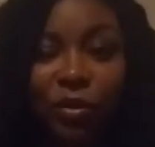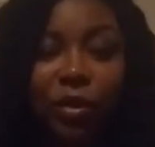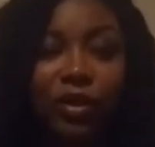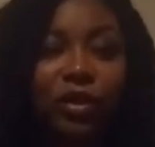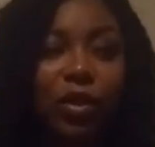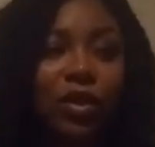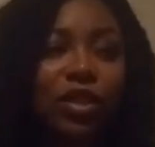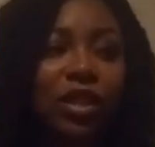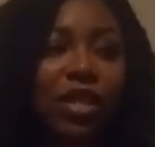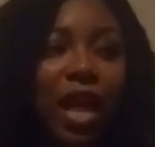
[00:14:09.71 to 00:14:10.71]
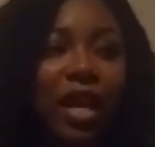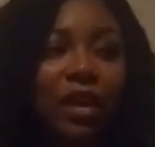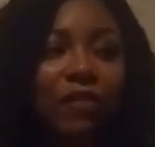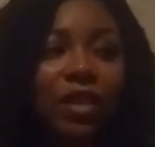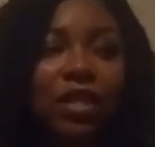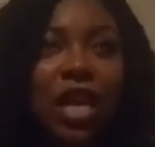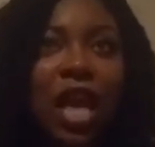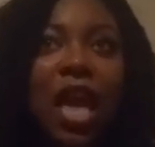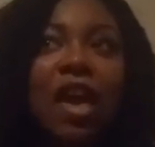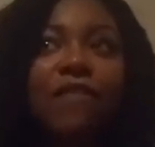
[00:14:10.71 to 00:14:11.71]
So it's just
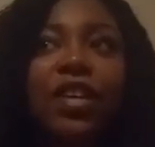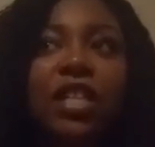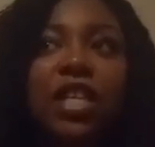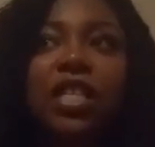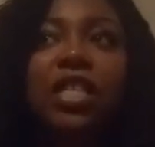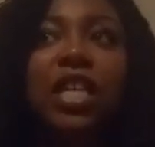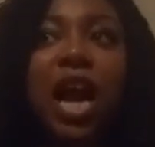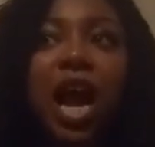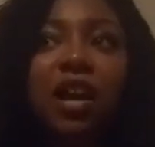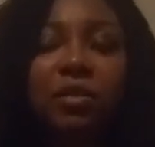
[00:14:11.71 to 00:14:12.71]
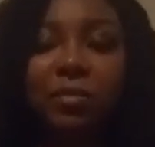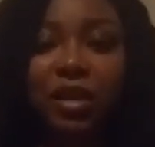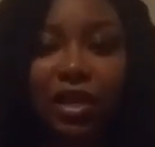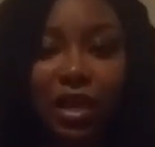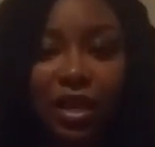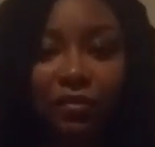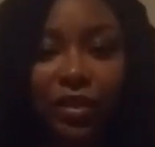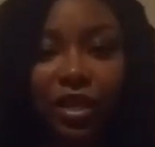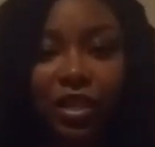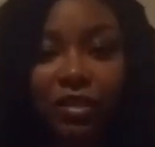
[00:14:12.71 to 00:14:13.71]
if it doesn't honor me, and if it
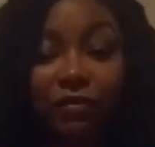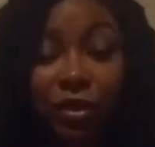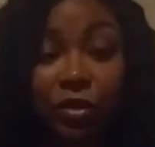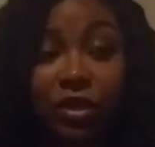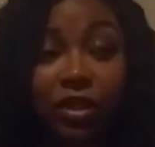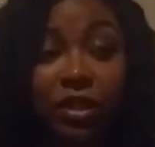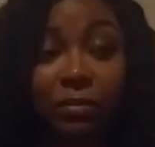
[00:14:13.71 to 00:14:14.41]
doesn't feel good to me,